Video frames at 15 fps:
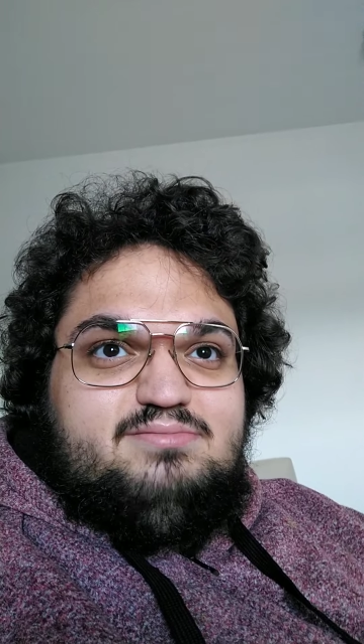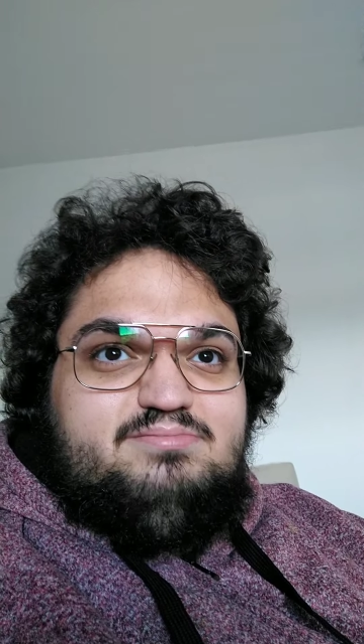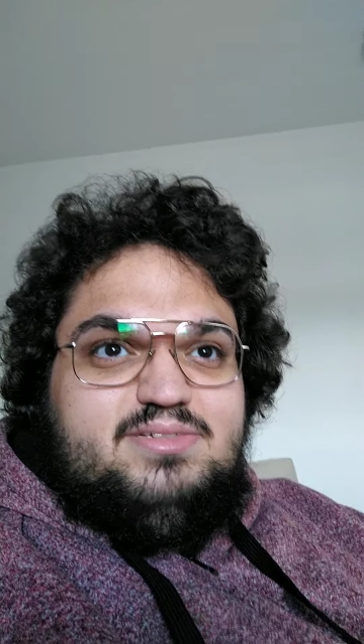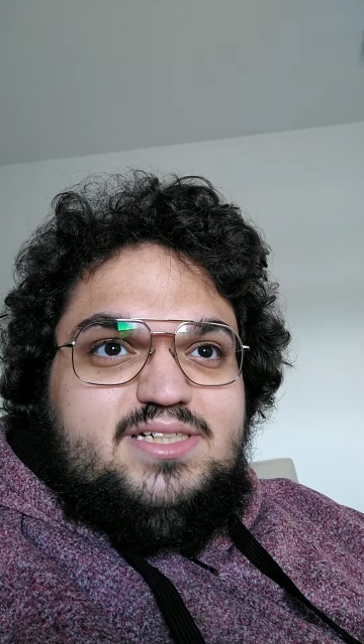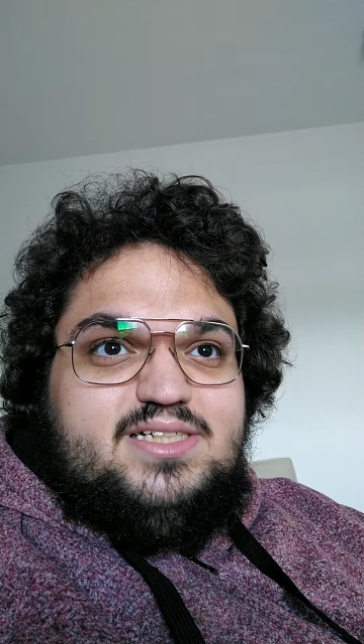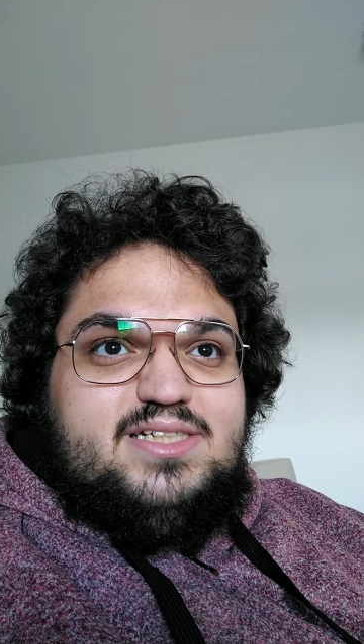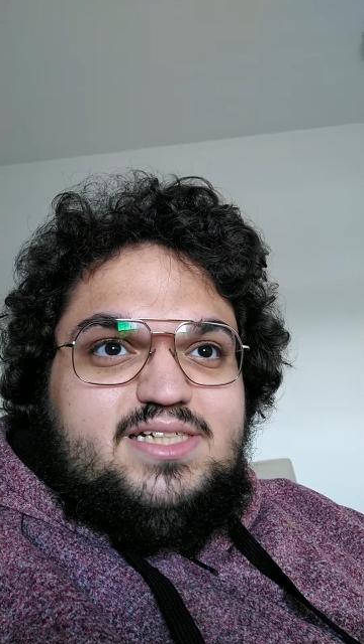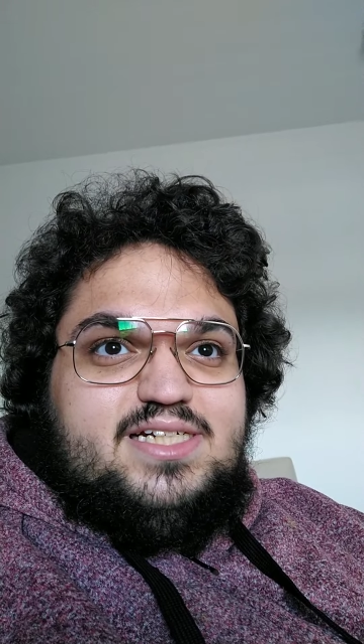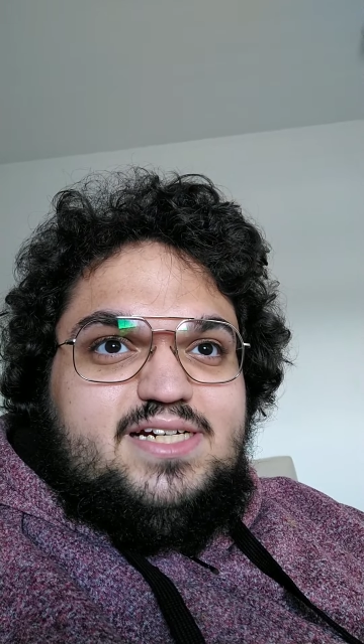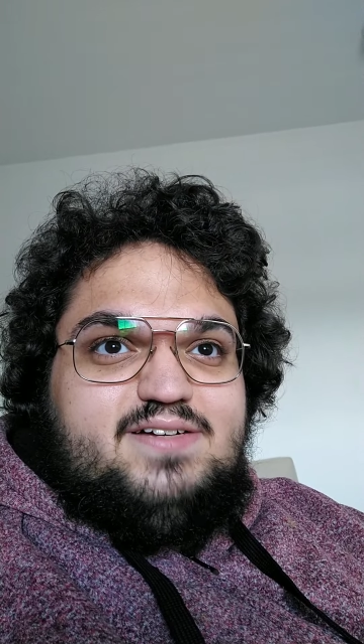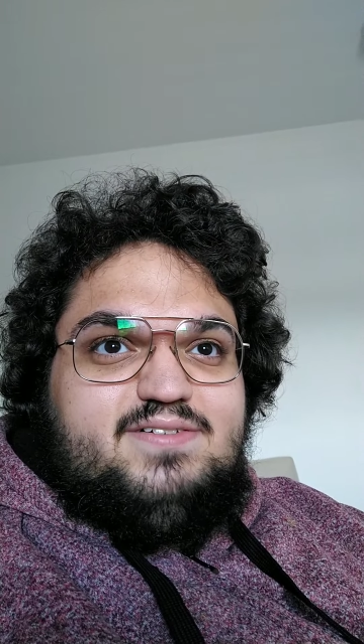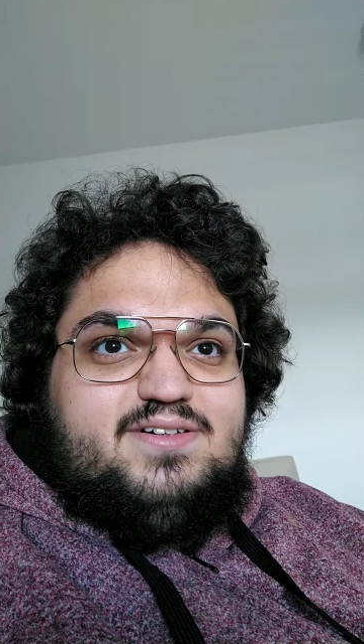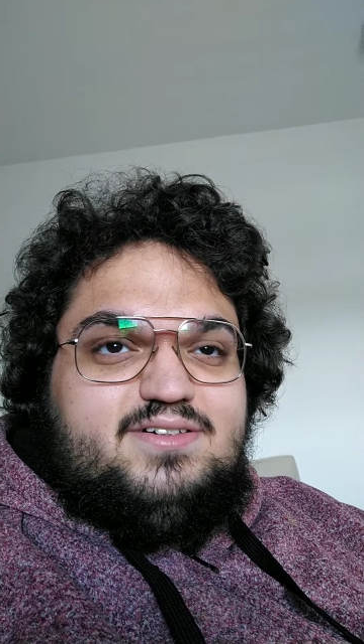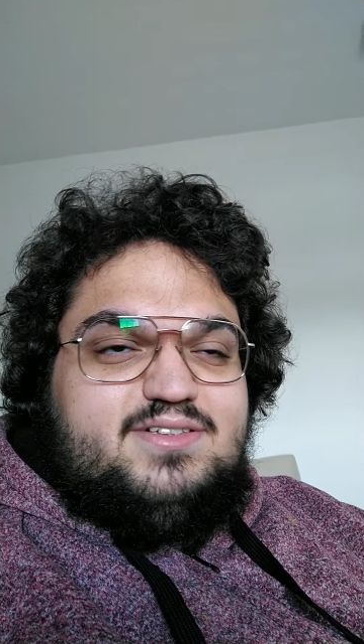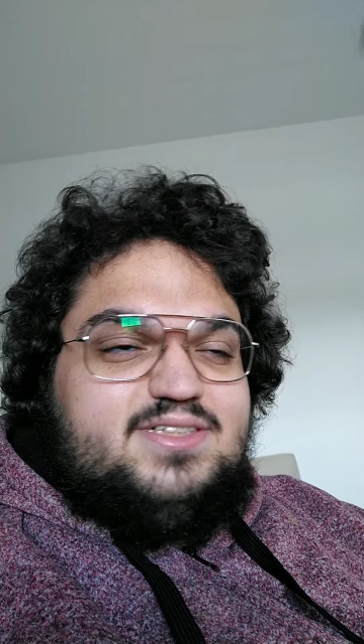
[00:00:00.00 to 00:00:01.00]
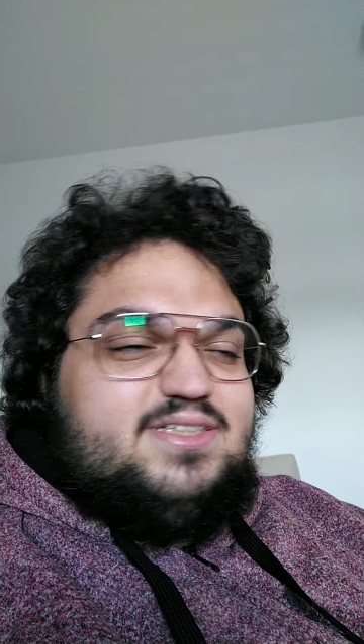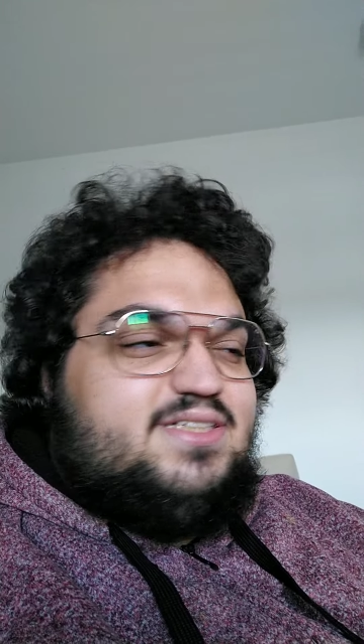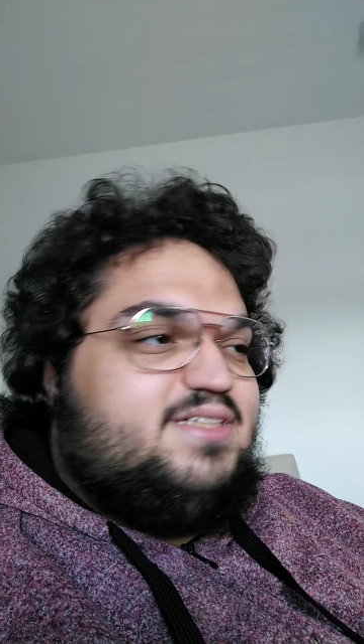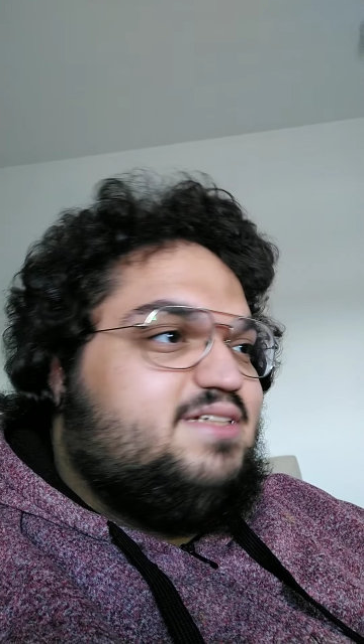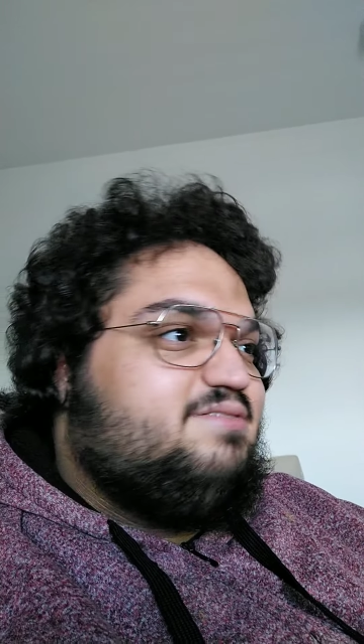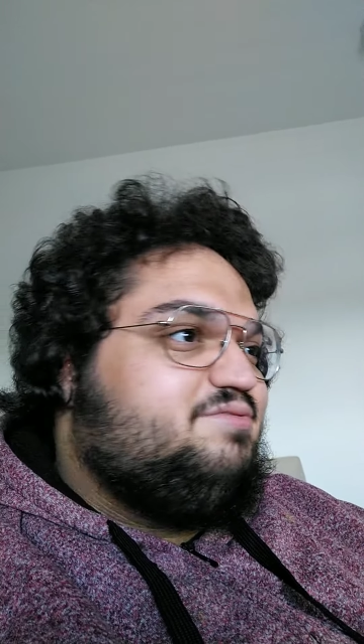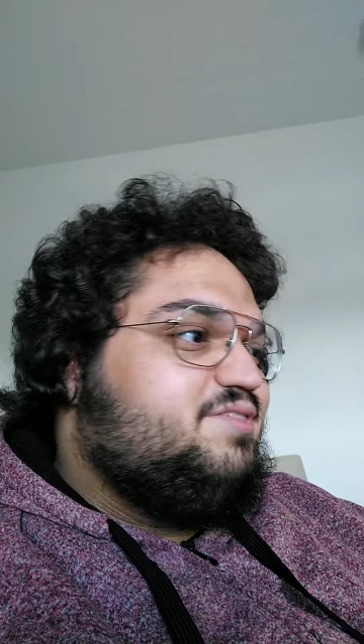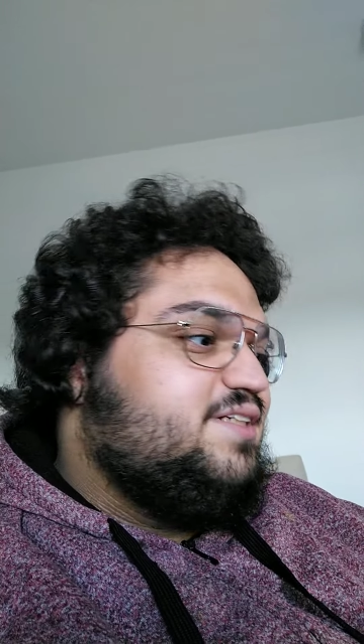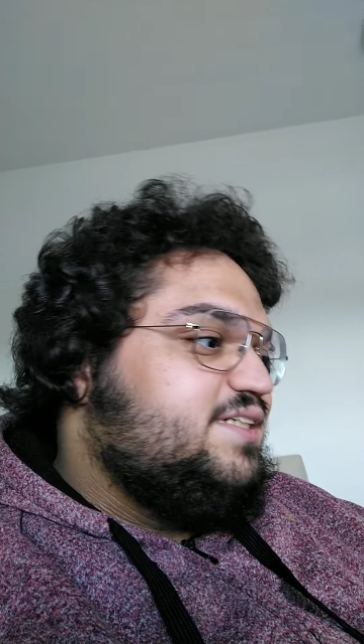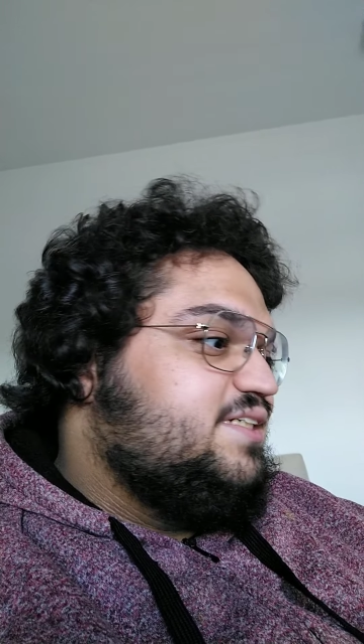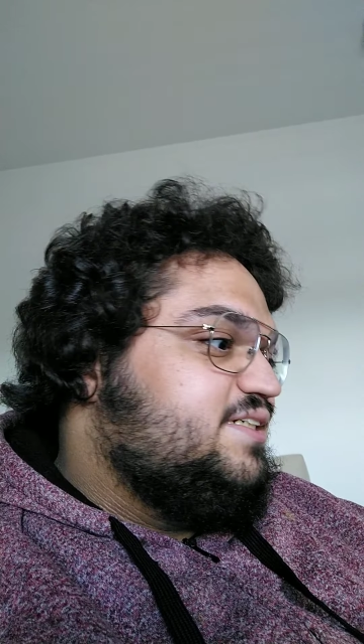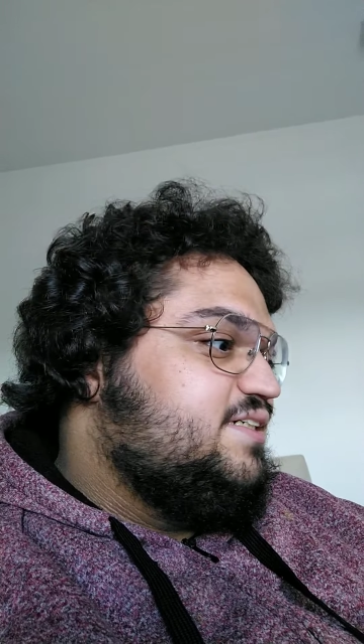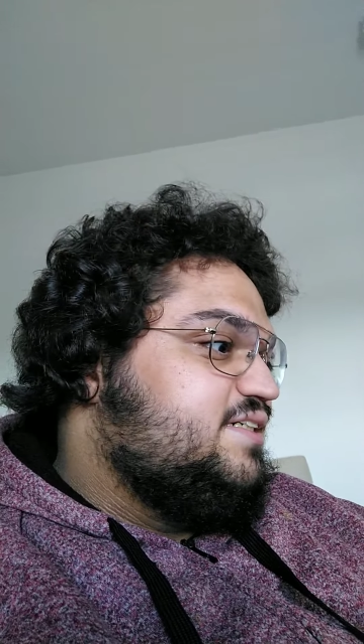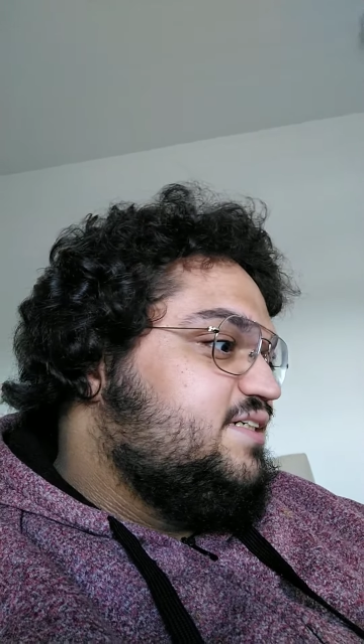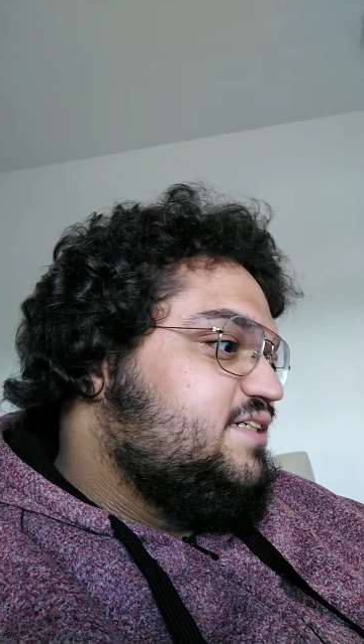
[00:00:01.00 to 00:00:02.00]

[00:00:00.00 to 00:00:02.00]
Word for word: being the heroes if we